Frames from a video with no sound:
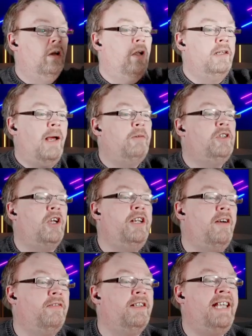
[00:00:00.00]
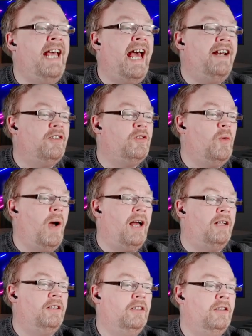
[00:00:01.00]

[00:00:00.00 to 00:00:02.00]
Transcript: That was only after 10 as well.